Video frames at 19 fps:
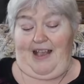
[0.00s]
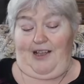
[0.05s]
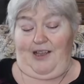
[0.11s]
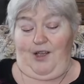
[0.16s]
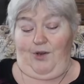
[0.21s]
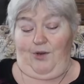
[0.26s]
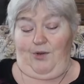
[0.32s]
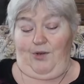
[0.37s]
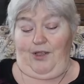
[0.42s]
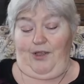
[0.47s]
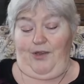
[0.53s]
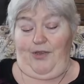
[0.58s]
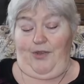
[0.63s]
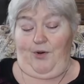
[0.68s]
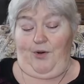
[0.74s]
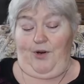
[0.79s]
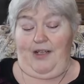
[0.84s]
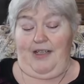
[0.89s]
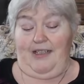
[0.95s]
Local
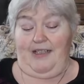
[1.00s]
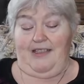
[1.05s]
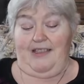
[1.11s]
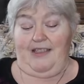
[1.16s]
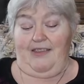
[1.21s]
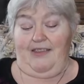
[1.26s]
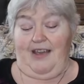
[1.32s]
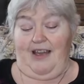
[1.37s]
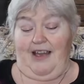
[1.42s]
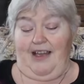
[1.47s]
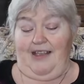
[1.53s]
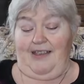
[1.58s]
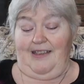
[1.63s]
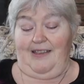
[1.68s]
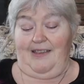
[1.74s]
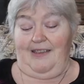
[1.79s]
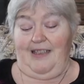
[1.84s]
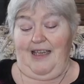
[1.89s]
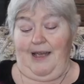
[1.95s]
authorities said the highly
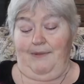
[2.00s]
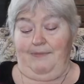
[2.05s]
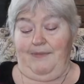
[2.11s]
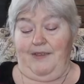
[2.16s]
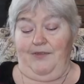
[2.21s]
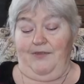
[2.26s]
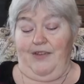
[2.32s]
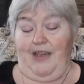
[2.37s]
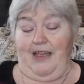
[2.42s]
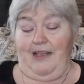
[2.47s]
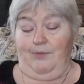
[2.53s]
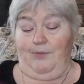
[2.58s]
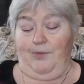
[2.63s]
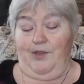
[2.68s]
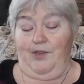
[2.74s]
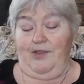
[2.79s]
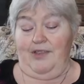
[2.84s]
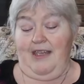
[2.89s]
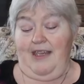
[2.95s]
adaptive
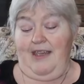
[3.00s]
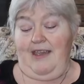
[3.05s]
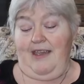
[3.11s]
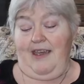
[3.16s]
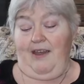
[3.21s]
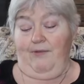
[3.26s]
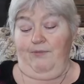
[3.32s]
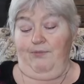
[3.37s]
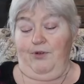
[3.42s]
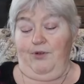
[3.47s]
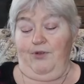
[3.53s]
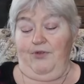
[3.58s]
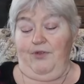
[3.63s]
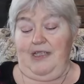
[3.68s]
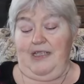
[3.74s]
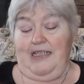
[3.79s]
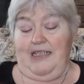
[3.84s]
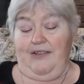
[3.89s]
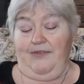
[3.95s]
animals have
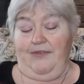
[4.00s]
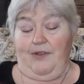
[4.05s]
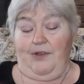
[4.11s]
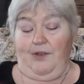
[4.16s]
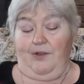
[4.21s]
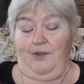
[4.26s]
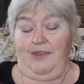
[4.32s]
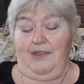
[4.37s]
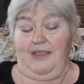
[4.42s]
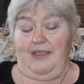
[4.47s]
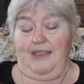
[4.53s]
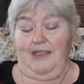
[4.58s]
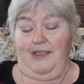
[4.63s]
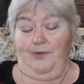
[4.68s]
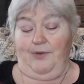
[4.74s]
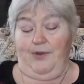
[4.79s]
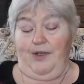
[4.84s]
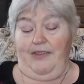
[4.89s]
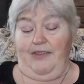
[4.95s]
proven difficult to
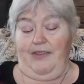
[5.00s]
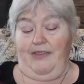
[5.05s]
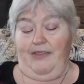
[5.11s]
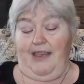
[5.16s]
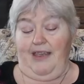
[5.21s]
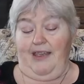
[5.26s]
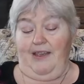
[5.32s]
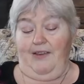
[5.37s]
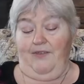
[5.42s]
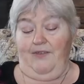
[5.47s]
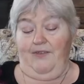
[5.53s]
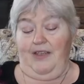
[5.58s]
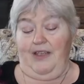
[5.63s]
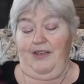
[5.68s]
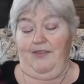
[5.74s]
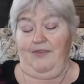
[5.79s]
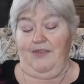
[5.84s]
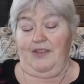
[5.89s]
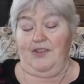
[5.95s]
deal with, and they've
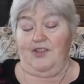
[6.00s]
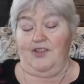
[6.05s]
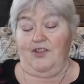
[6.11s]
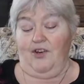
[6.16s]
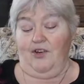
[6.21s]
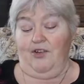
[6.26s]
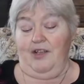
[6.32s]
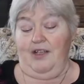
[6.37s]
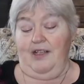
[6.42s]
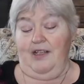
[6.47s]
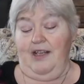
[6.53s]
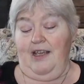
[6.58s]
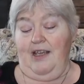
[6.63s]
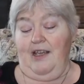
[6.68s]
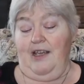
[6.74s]
even started